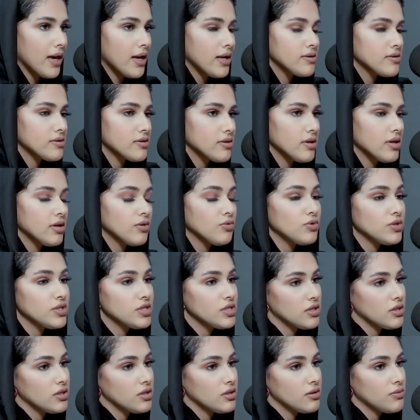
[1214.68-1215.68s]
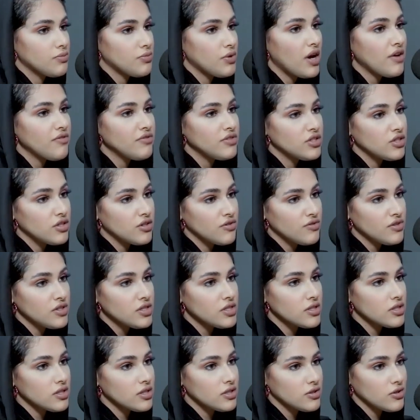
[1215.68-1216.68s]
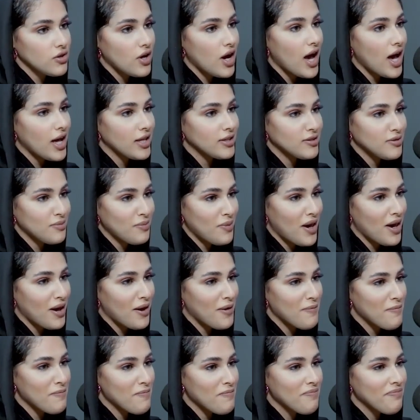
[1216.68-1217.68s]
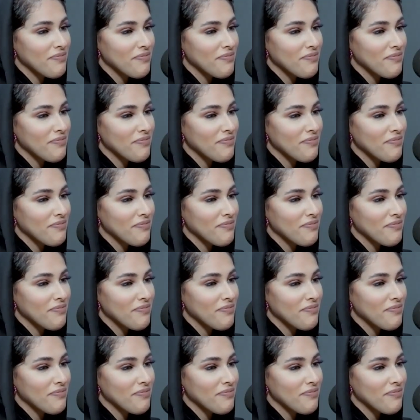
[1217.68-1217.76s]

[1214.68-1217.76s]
And it was a private university, so I had to pay.